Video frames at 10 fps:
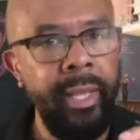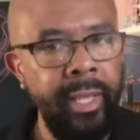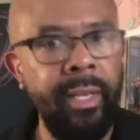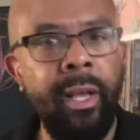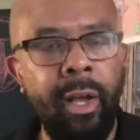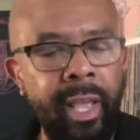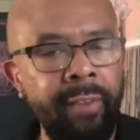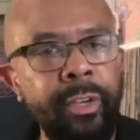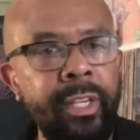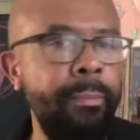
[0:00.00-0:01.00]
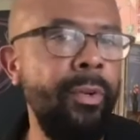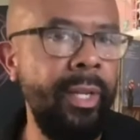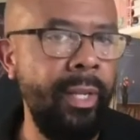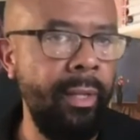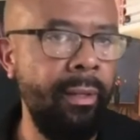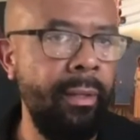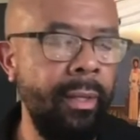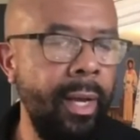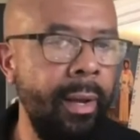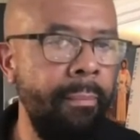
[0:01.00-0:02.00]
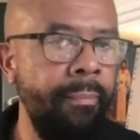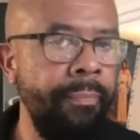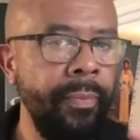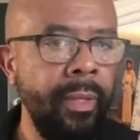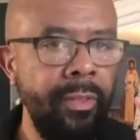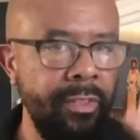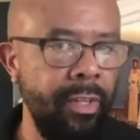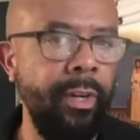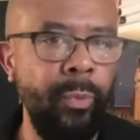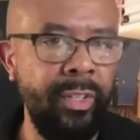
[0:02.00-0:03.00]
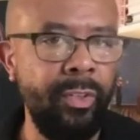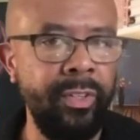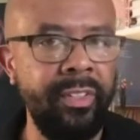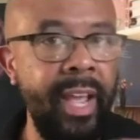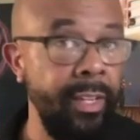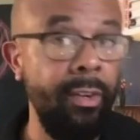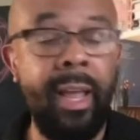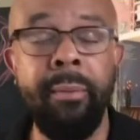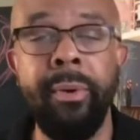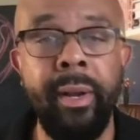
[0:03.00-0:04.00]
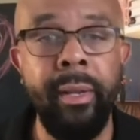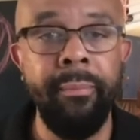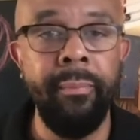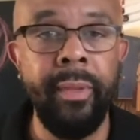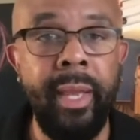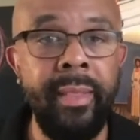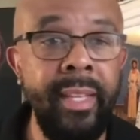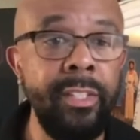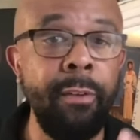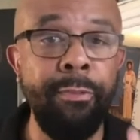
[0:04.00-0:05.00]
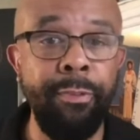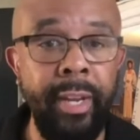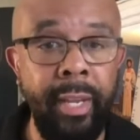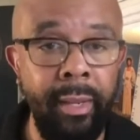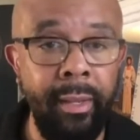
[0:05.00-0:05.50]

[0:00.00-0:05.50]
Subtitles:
In every community, there's learning resources at your library, and these are free.